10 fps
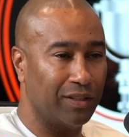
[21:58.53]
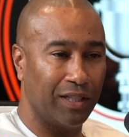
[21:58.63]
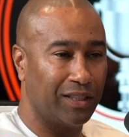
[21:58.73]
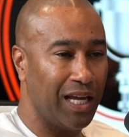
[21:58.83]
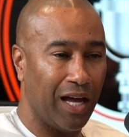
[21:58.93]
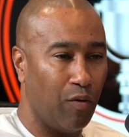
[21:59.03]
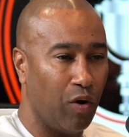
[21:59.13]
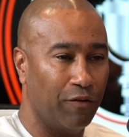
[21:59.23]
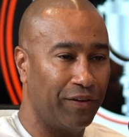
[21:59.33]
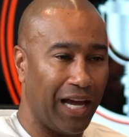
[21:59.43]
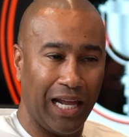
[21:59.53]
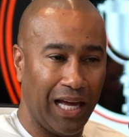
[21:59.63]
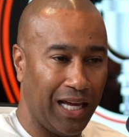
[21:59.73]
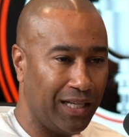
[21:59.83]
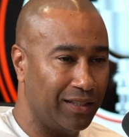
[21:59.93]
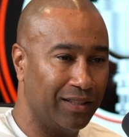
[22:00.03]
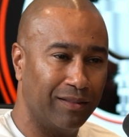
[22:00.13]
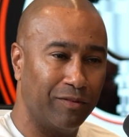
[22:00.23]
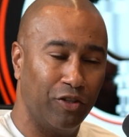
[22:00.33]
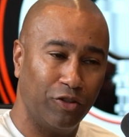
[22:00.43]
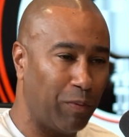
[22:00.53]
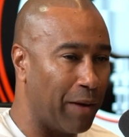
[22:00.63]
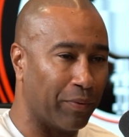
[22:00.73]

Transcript: DL worked for the LA newspaper.